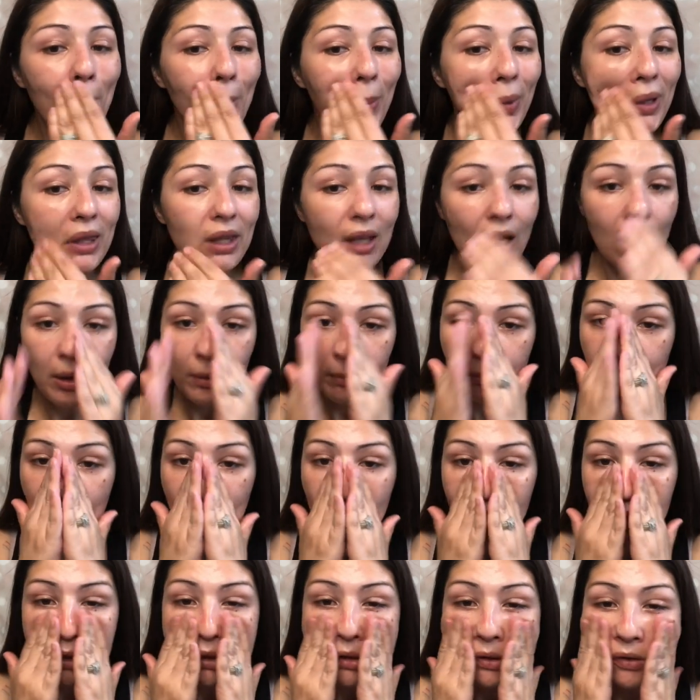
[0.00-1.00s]
without
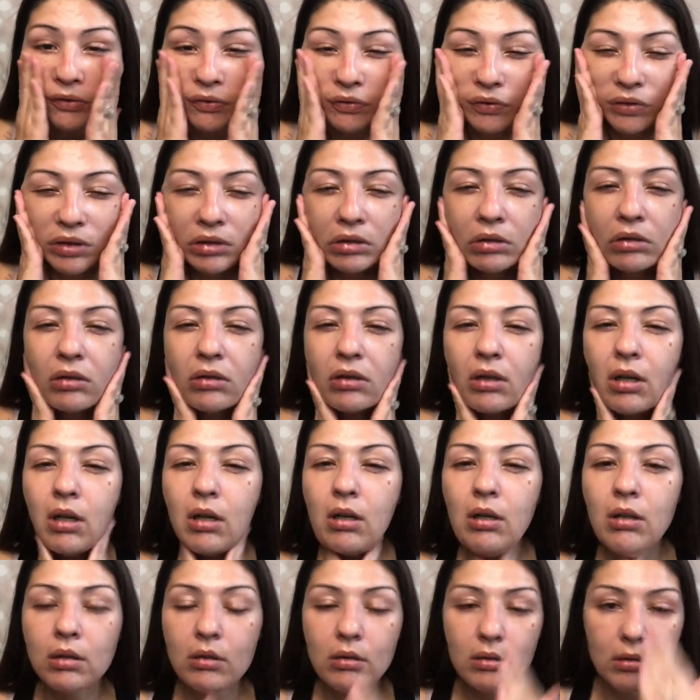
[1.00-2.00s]
making you feel
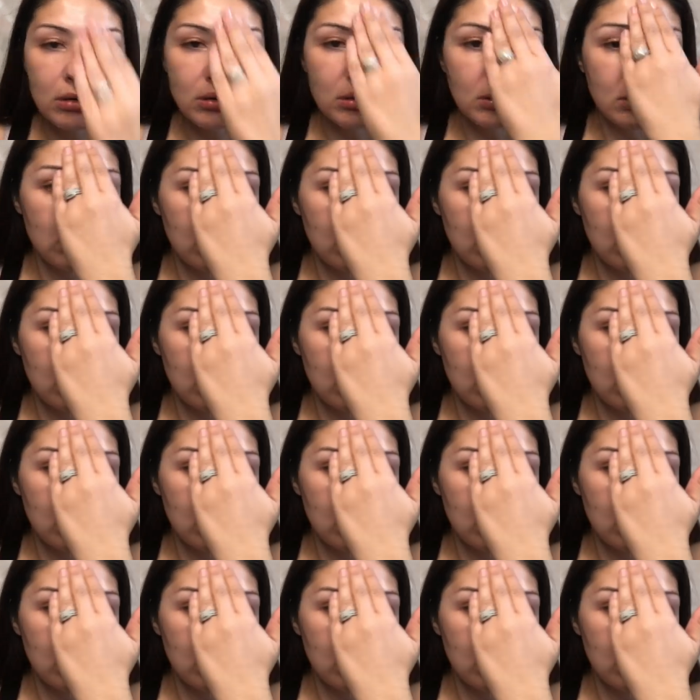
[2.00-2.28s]
all